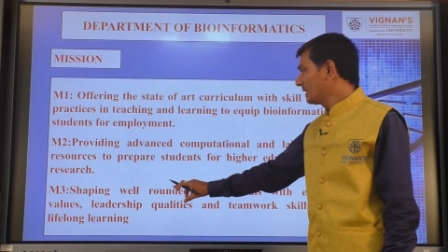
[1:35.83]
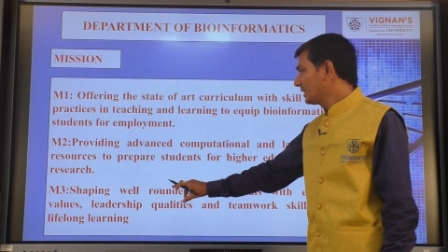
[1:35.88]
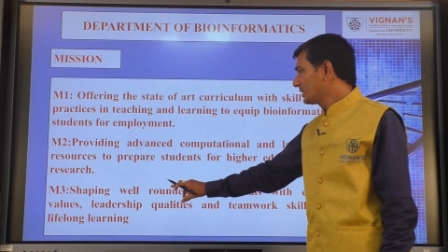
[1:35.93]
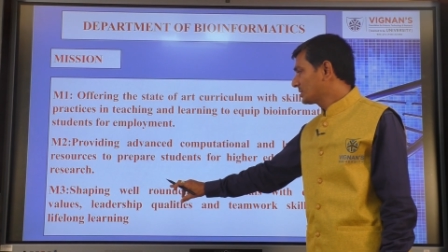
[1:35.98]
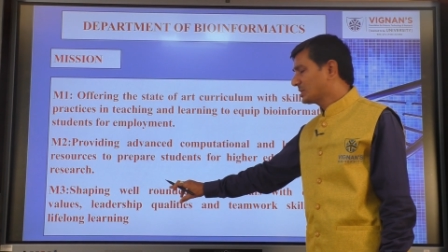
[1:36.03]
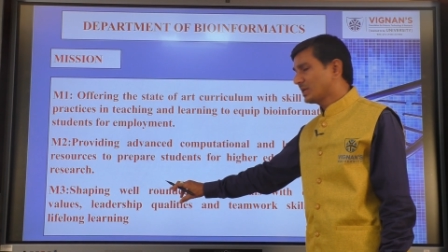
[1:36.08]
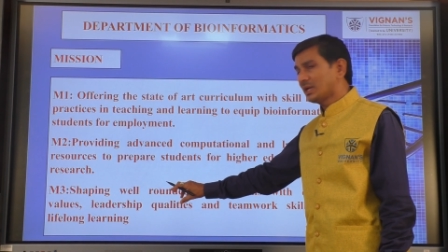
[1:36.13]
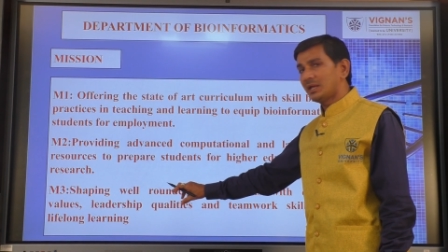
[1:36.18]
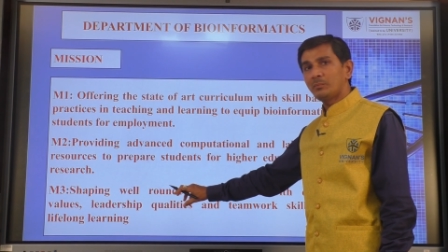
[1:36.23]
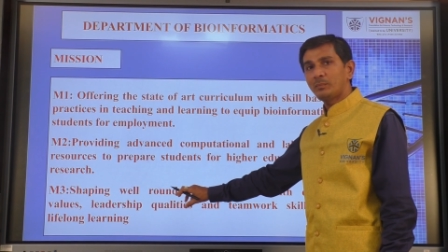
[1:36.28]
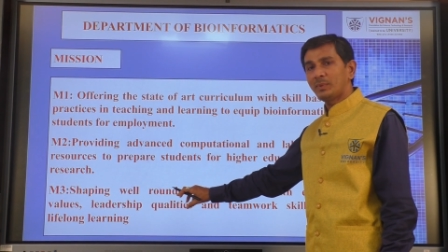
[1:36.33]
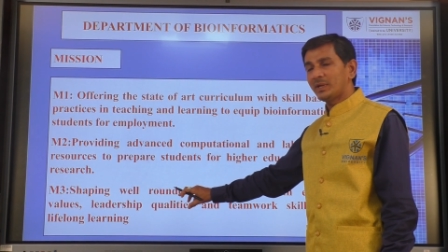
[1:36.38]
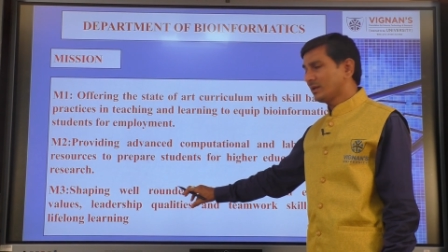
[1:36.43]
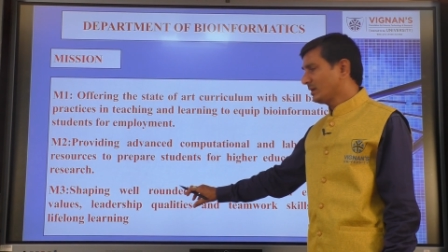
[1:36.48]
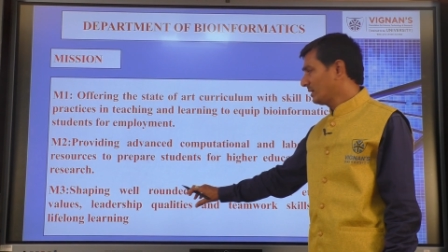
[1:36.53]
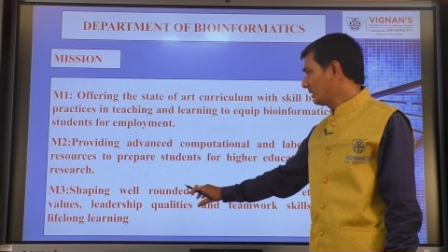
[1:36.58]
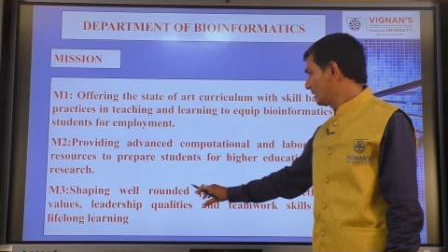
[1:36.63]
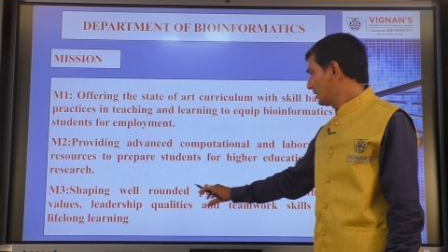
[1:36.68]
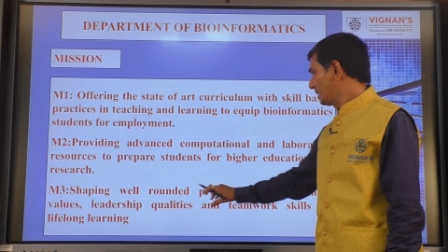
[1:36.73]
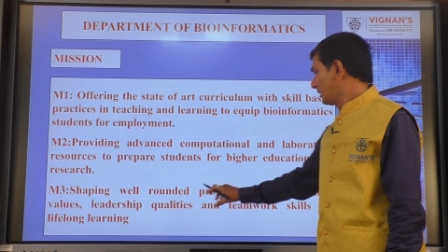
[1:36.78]

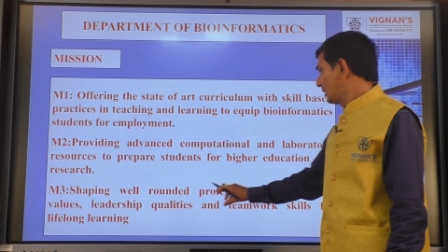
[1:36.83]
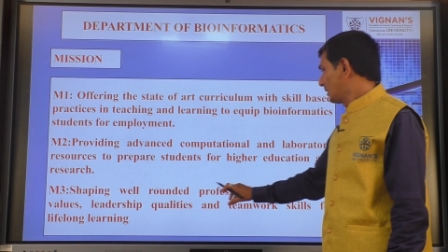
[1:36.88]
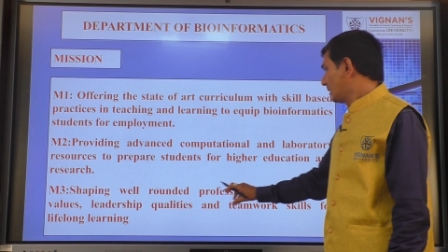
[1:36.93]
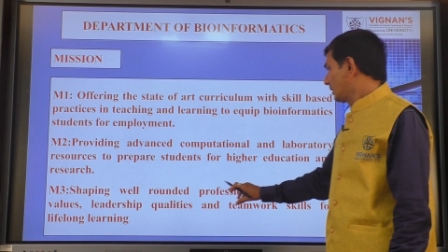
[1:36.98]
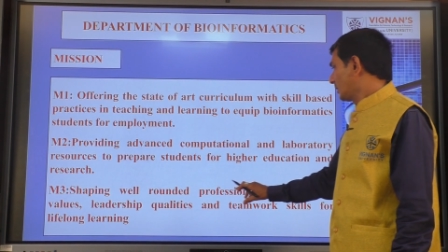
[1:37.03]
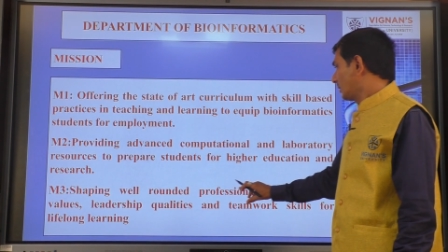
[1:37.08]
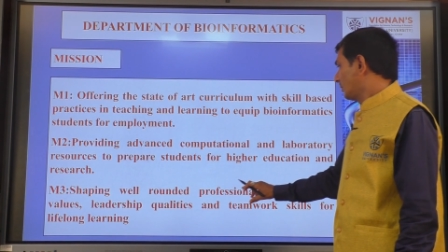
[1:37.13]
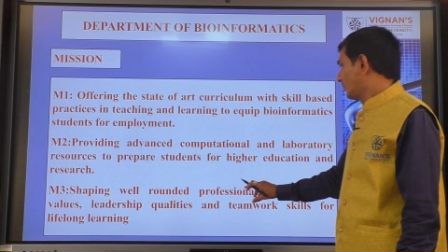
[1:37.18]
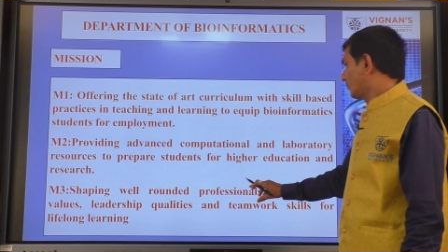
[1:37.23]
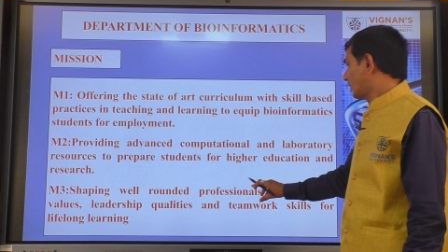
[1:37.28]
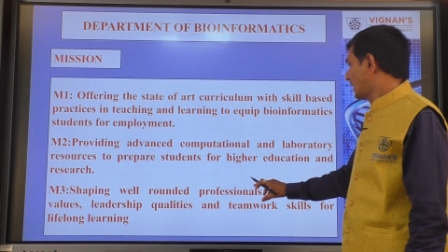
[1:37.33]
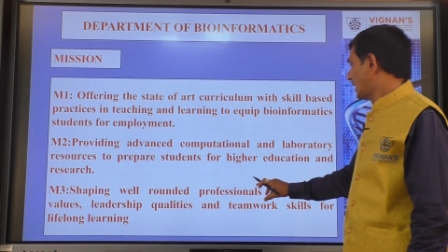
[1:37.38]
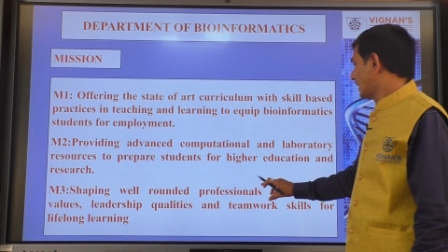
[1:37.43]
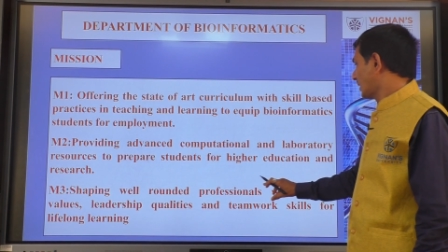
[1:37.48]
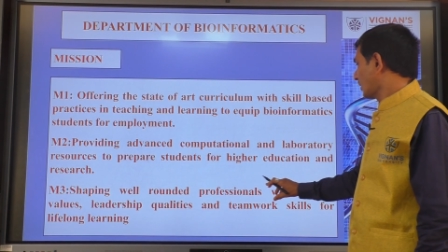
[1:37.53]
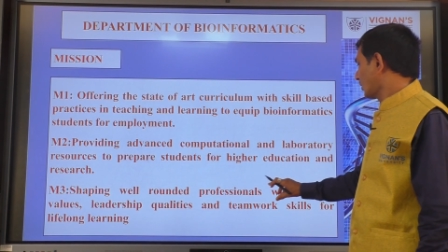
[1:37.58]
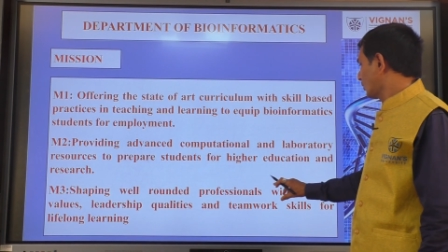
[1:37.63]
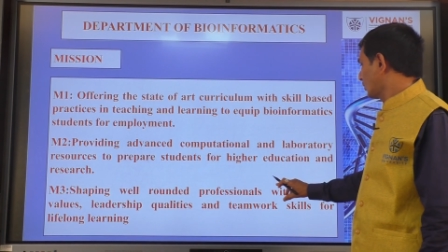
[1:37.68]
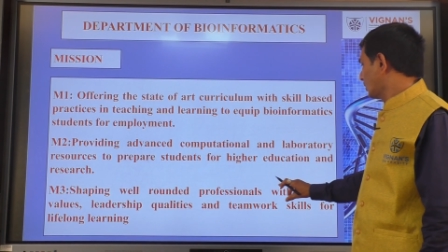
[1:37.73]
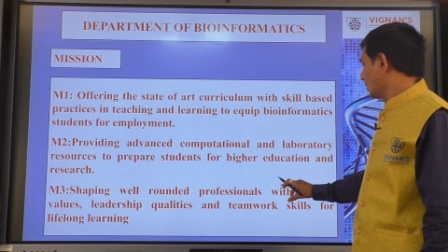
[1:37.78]
shaping
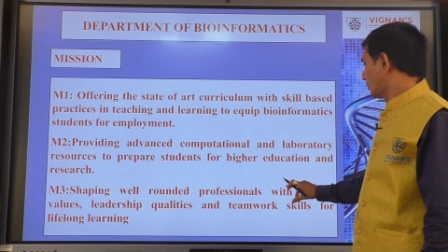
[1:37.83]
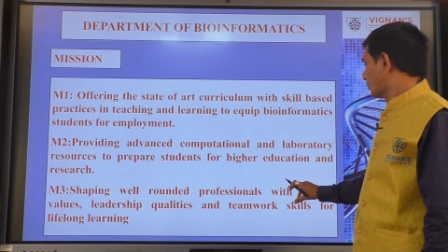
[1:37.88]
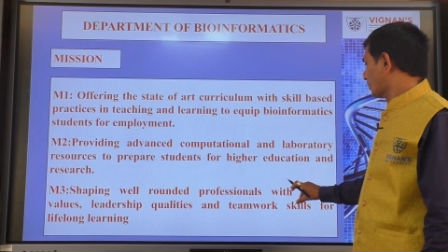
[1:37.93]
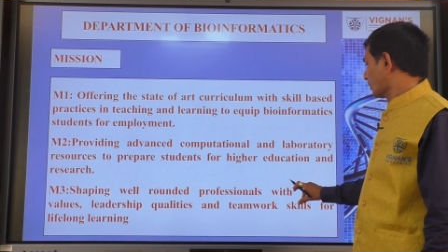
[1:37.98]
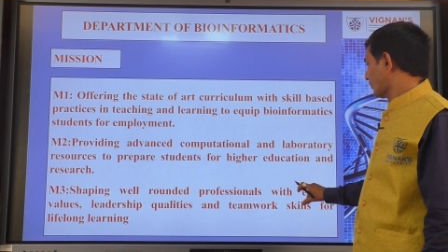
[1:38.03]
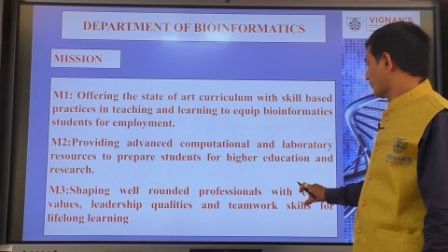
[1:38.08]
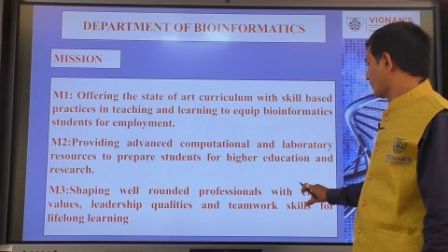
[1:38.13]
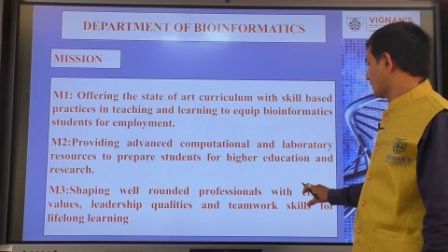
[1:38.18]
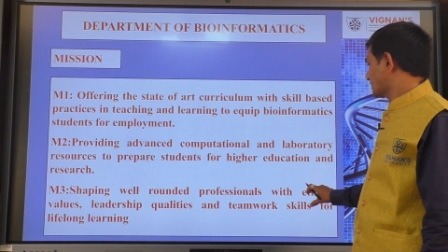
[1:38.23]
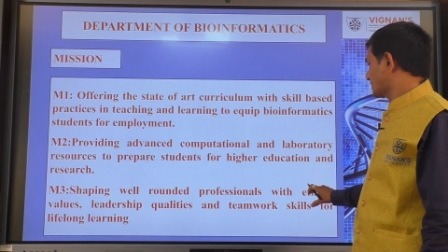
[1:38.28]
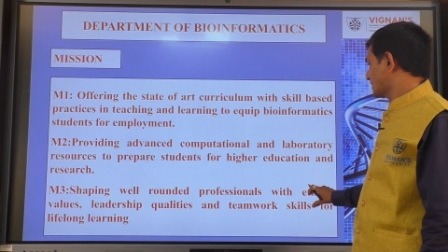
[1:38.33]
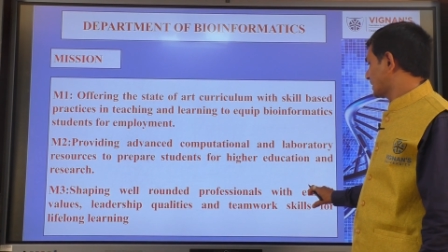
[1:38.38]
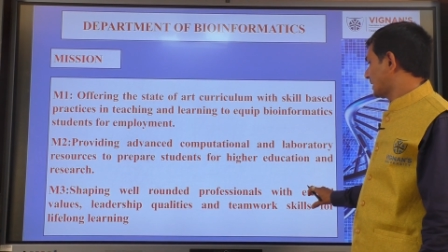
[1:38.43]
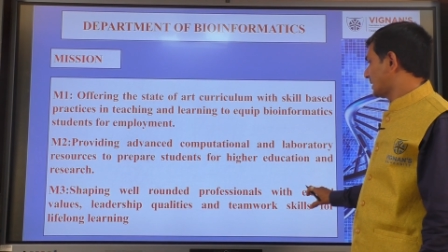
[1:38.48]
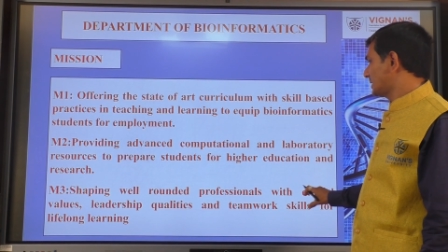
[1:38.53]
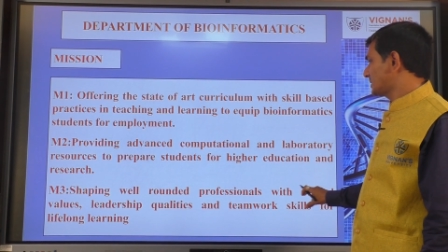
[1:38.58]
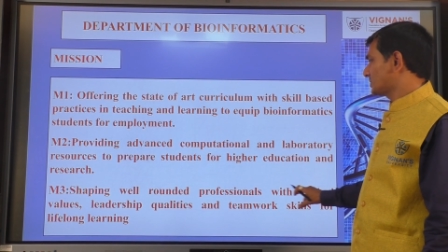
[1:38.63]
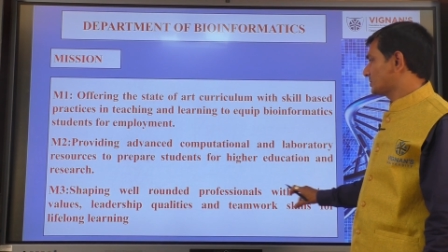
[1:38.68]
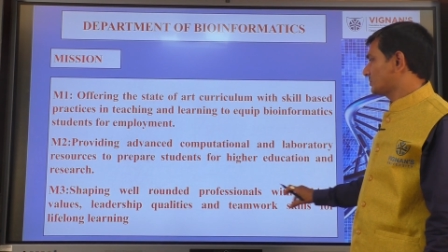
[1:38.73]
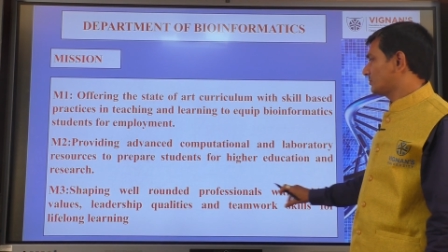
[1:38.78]
well-rounded
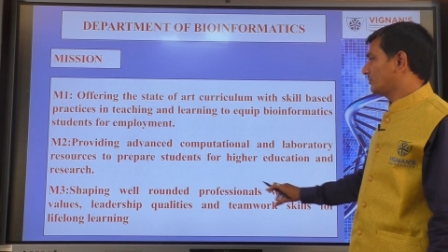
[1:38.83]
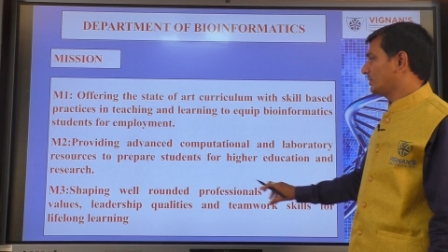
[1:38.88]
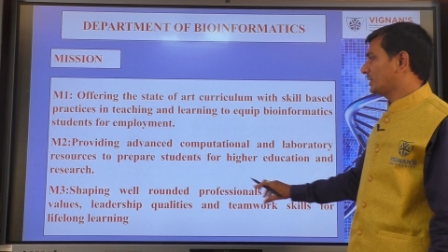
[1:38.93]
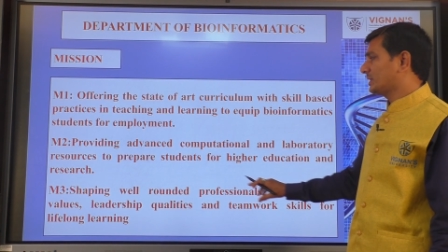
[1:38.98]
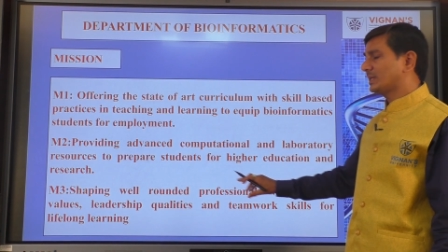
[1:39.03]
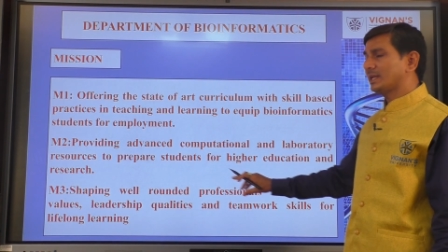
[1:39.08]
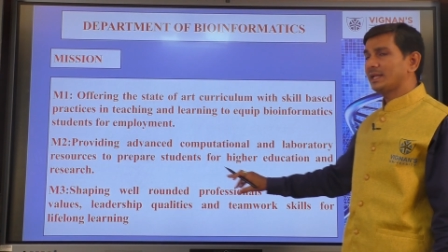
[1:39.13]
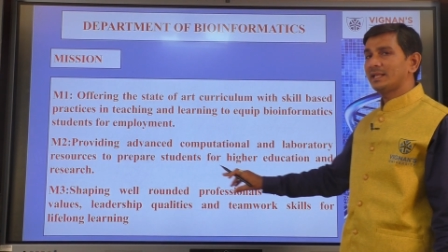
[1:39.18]
professionals with